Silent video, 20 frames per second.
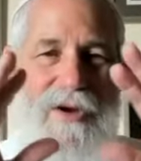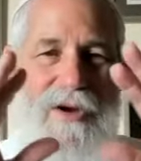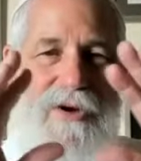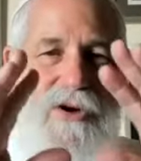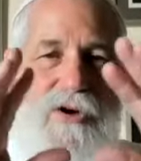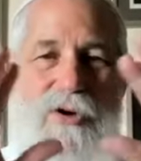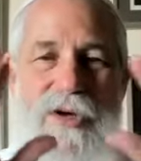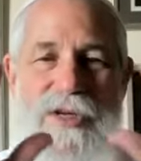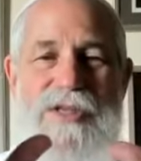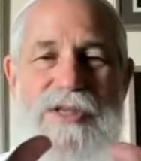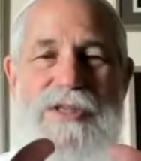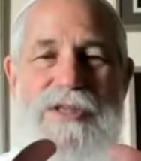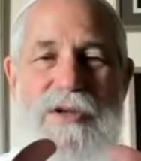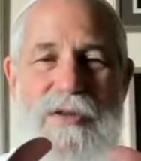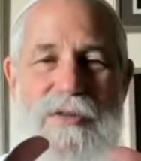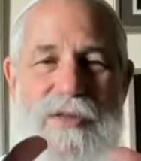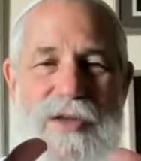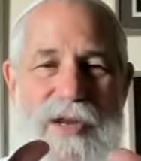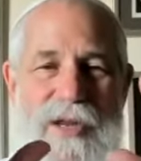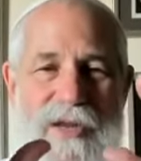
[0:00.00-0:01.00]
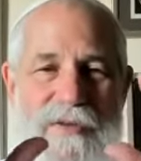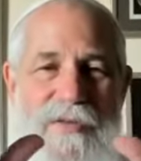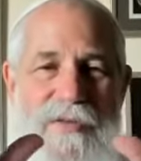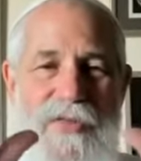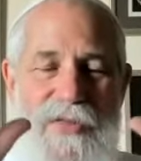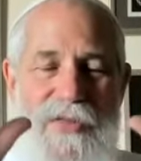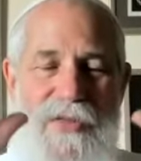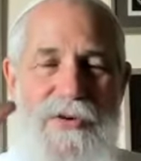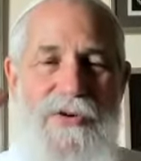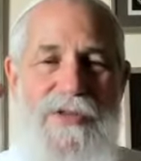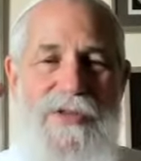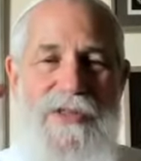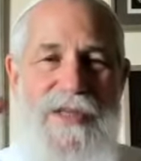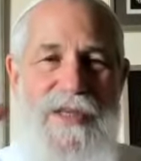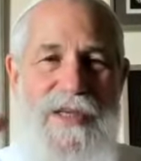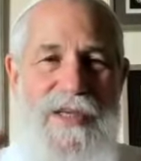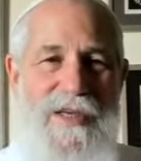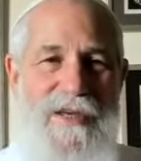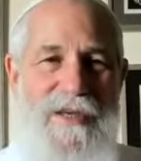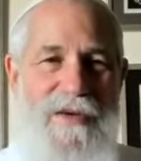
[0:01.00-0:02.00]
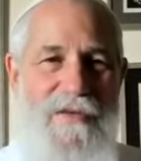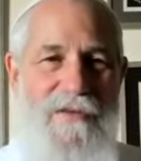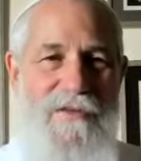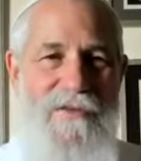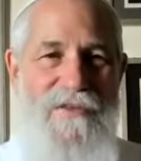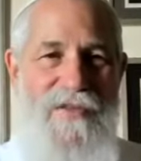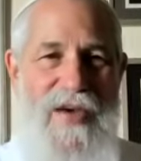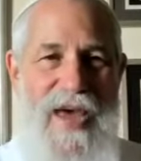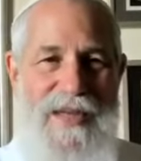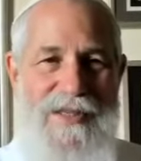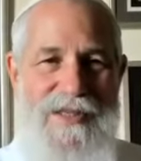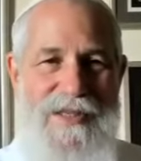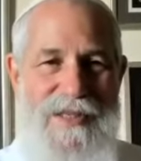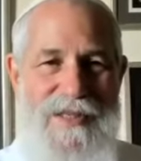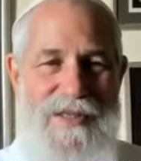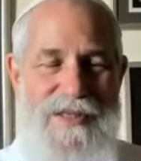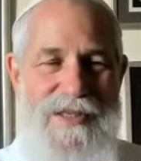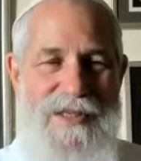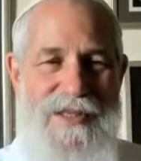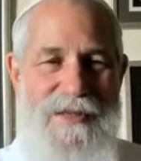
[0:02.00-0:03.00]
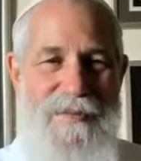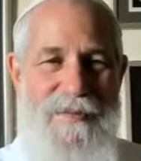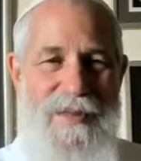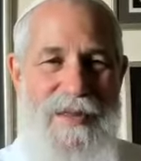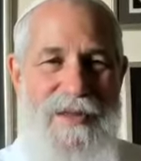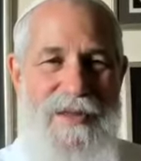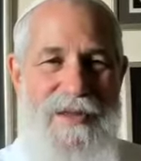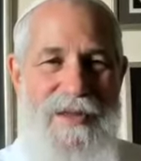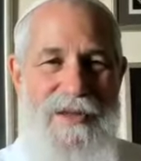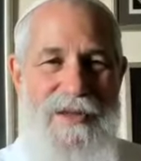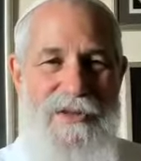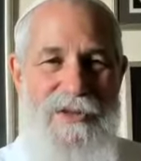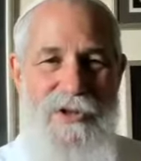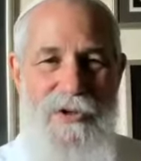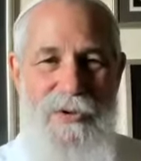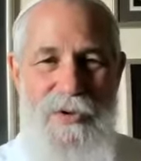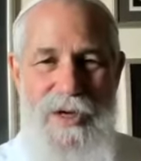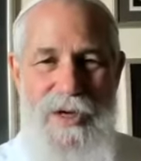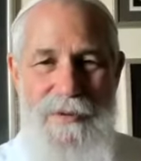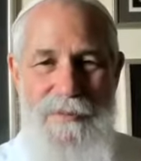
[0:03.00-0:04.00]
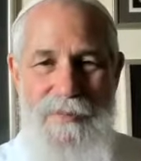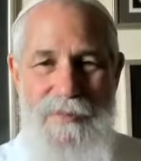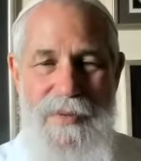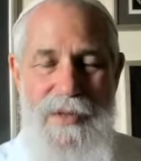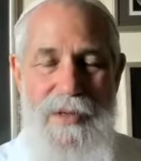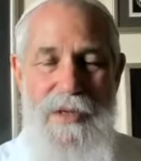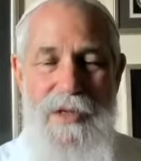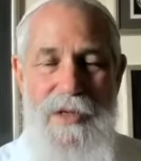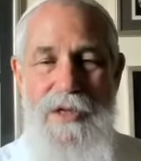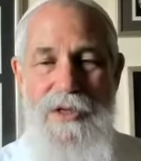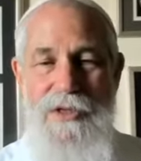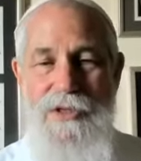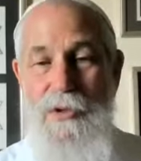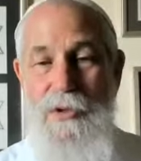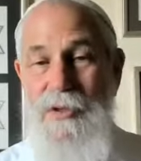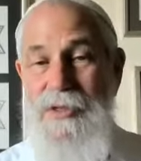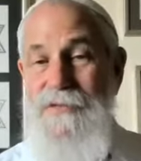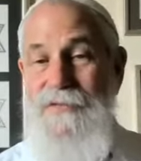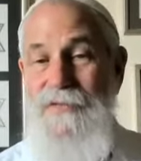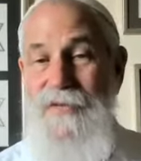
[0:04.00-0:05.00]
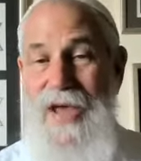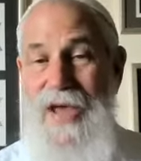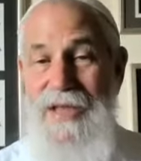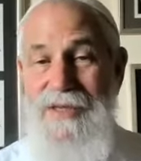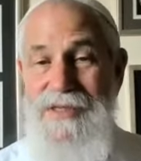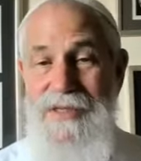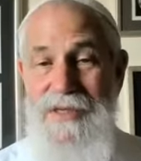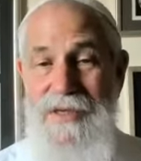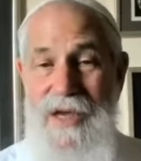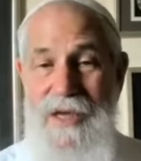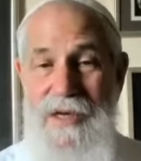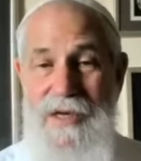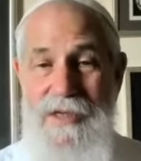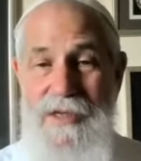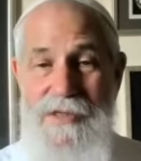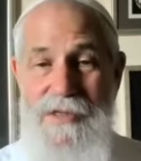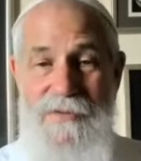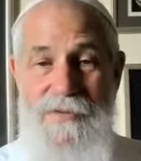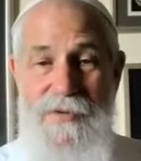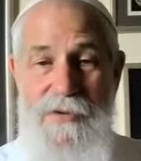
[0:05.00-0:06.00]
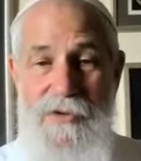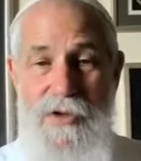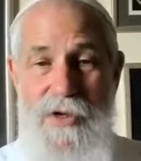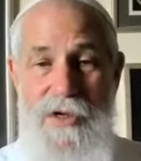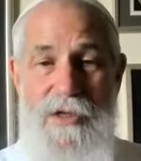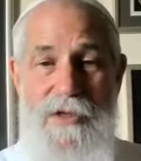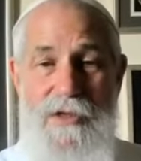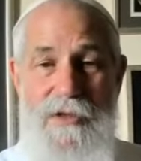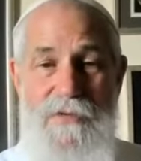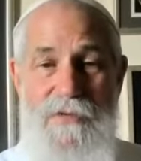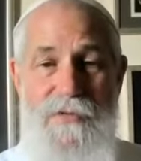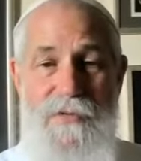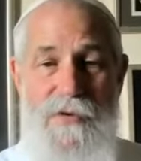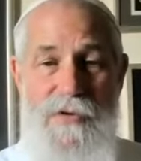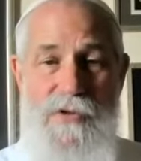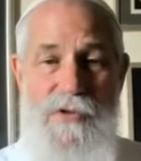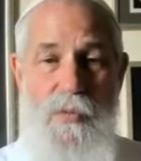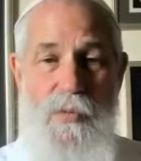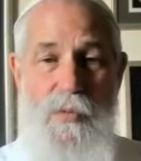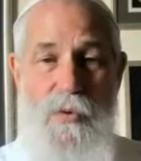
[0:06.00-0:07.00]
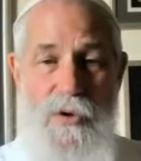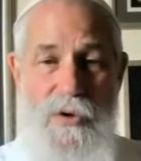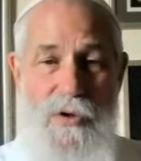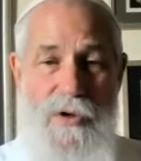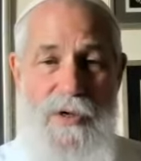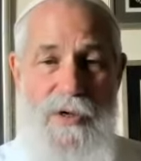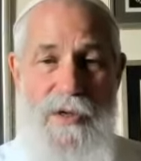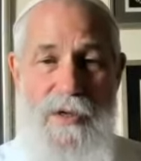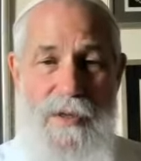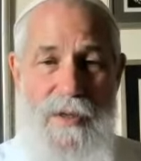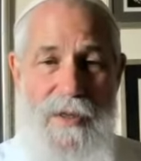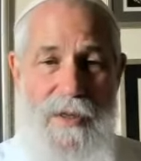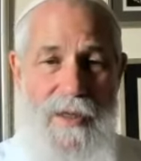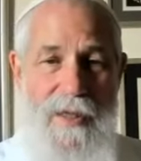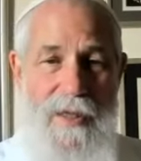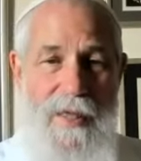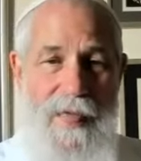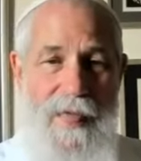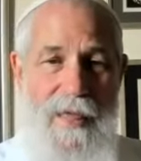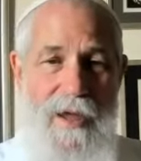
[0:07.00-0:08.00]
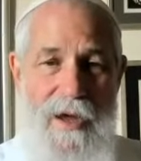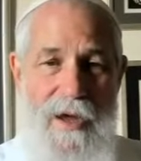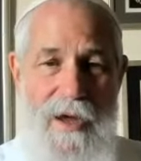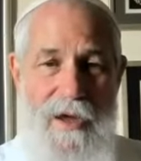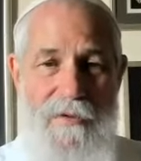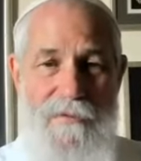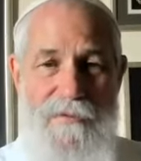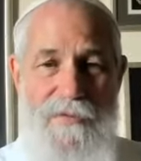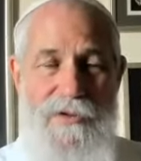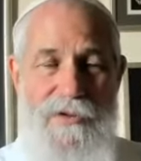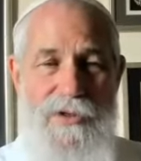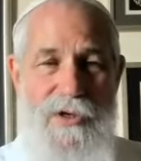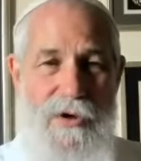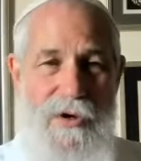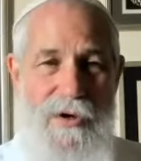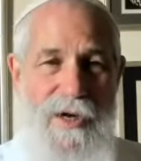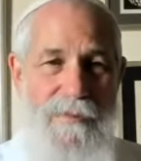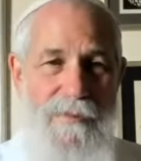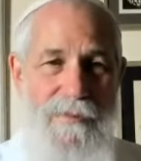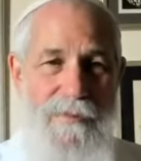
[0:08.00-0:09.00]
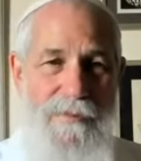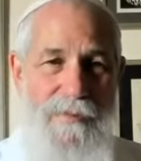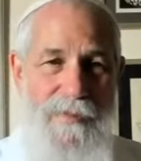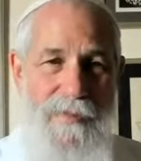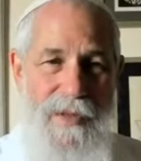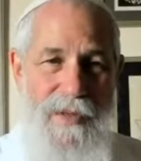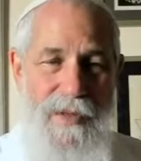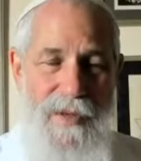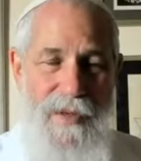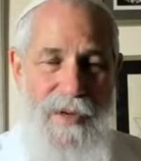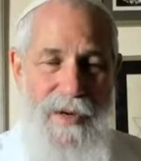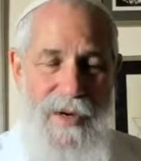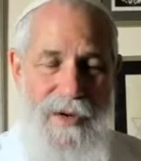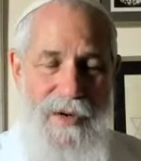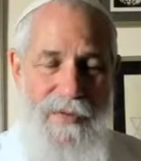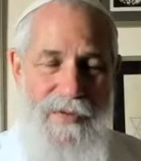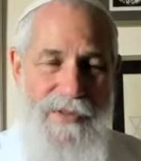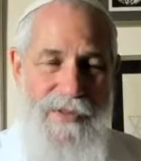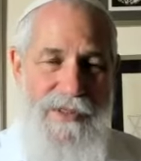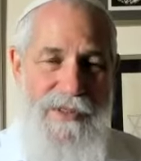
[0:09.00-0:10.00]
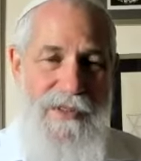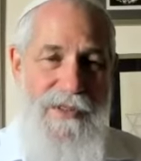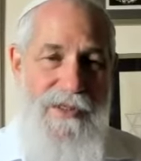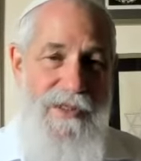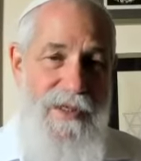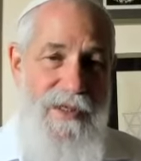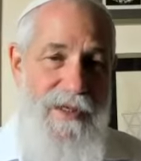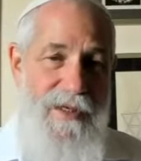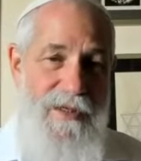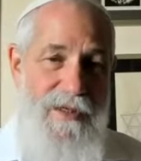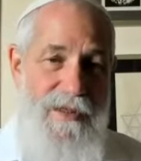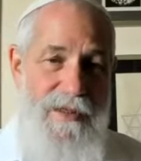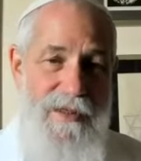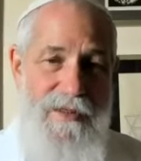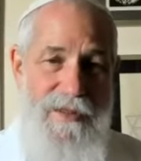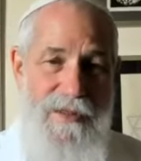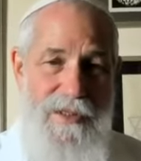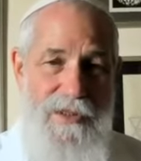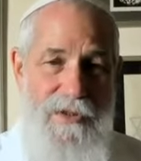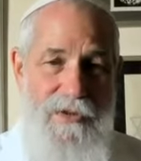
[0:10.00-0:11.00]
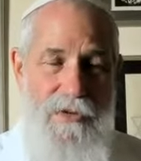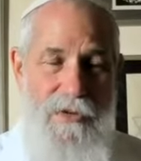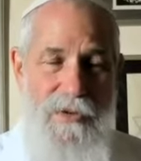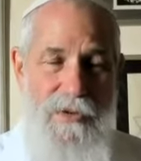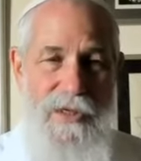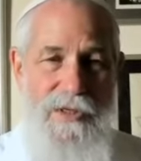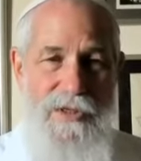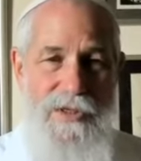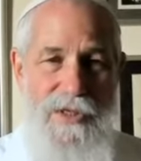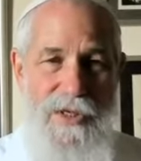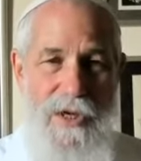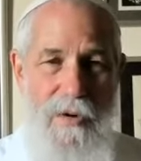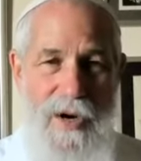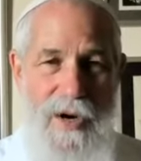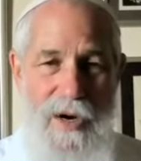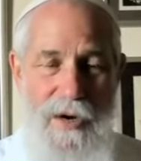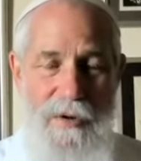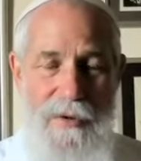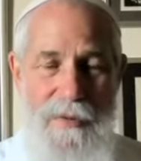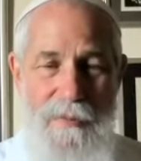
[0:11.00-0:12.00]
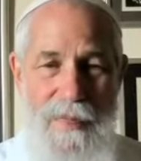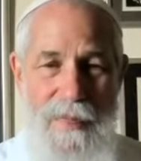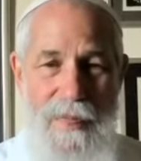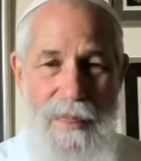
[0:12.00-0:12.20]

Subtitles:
crystal that had 13 facets to it. So what's fascinating is if you look at the first word of the Torah, and this is in Tikkunei Zohar,